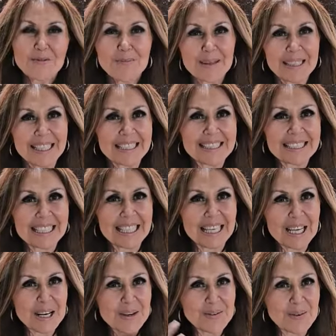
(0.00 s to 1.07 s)
everybody,
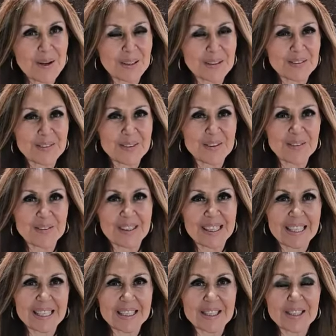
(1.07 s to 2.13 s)
Katerina here. Welcome to my
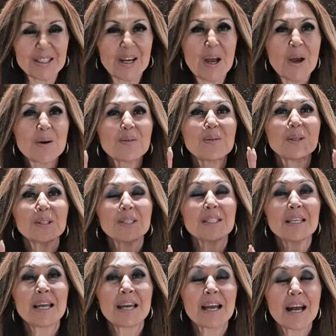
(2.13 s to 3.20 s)
kitchen. Well,
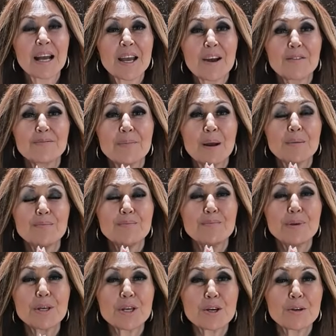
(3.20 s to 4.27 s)
today I have my
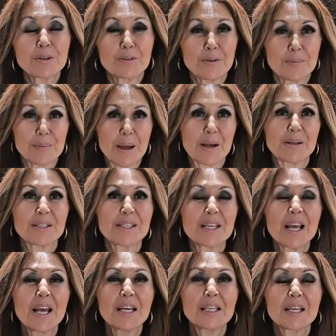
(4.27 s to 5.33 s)
beautiful parents
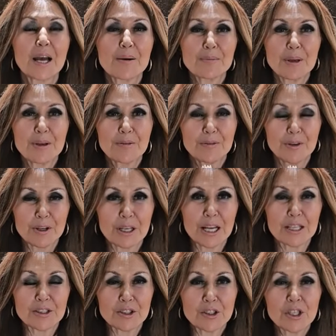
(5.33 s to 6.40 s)
coming for
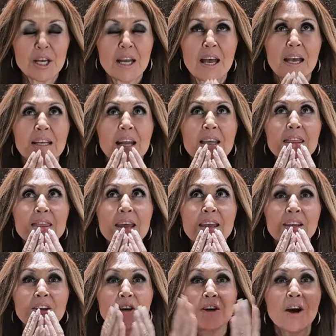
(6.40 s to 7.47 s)
lunch, and I
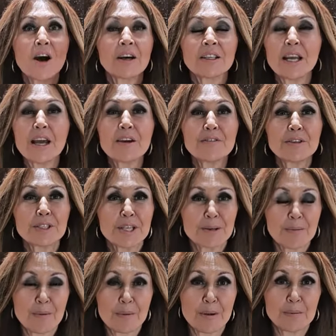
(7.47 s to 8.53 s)
thank God every
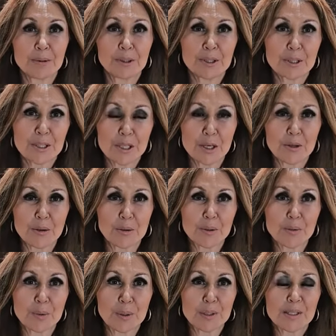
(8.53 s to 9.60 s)
time I'm able to say
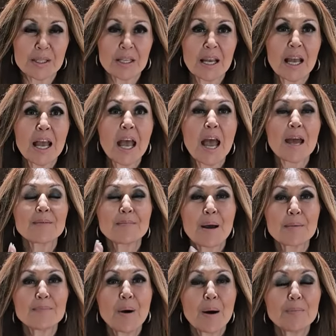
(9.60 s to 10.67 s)
those words. And
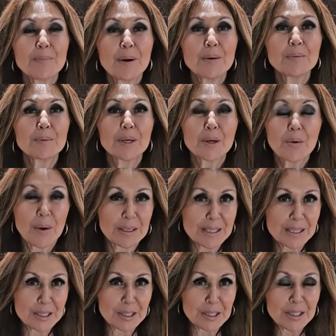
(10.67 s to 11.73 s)
my papa
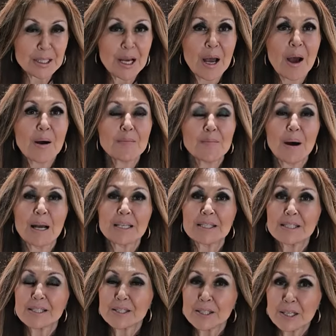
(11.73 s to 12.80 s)
requested my
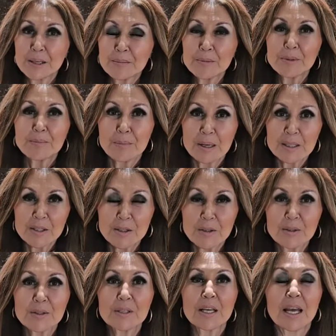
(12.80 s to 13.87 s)
steamed
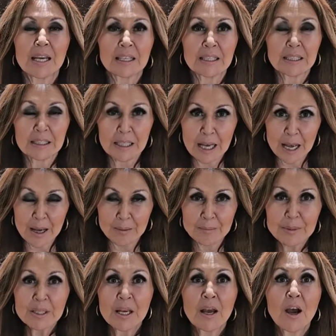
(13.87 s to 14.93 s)
mussels and
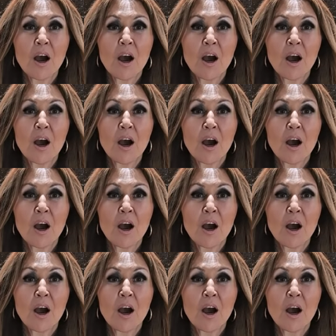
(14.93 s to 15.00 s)
clams